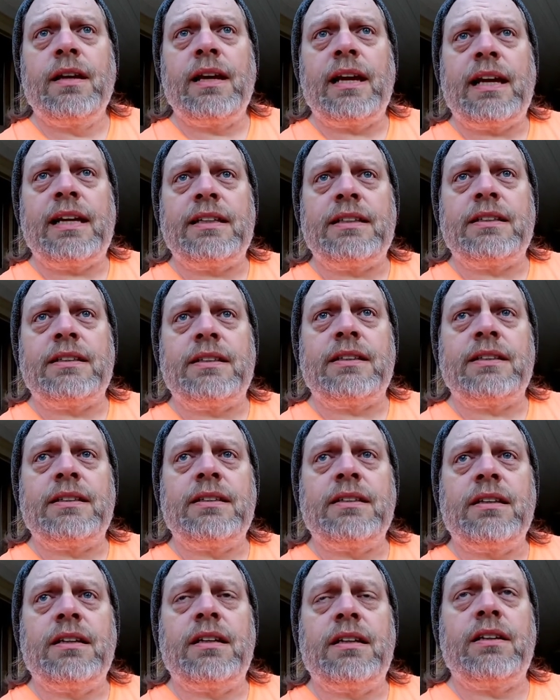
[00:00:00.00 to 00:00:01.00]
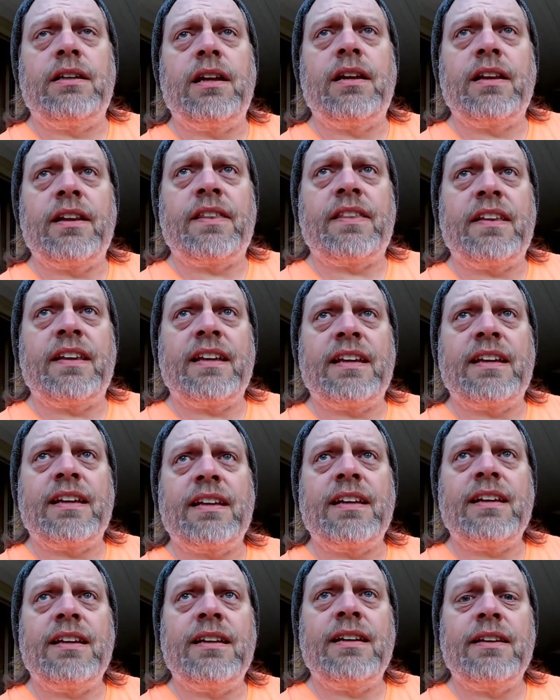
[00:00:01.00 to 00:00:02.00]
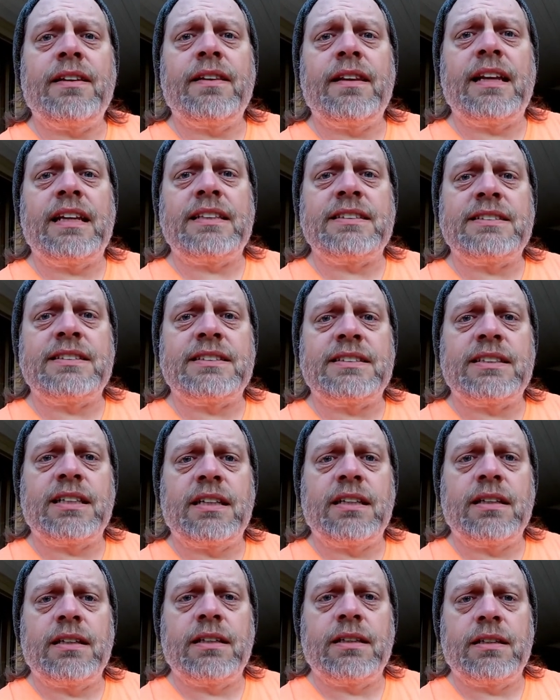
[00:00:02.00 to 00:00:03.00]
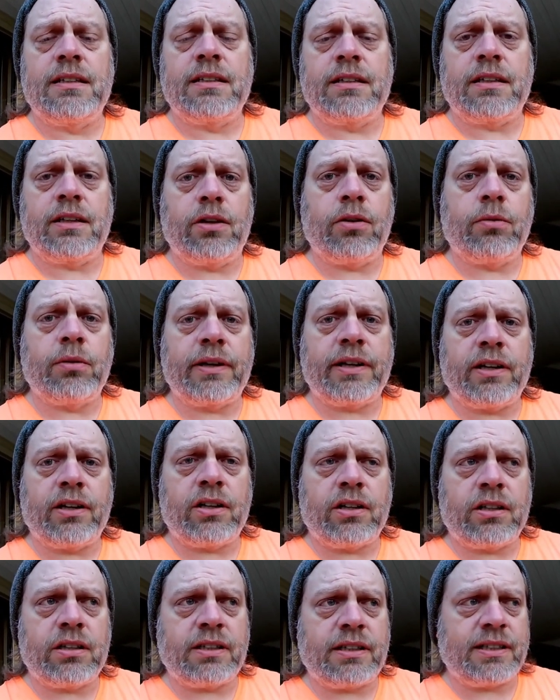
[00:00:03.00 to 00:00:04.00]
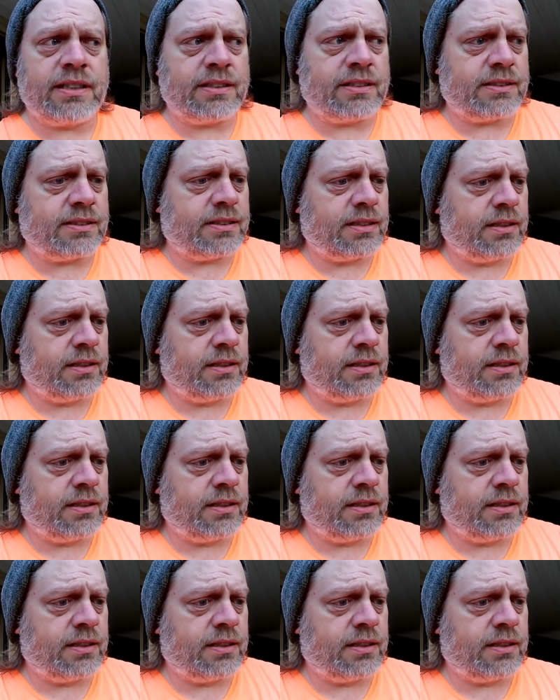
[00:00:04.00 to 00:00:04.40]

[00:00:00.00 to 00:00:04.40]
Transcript: And another thing that's going on is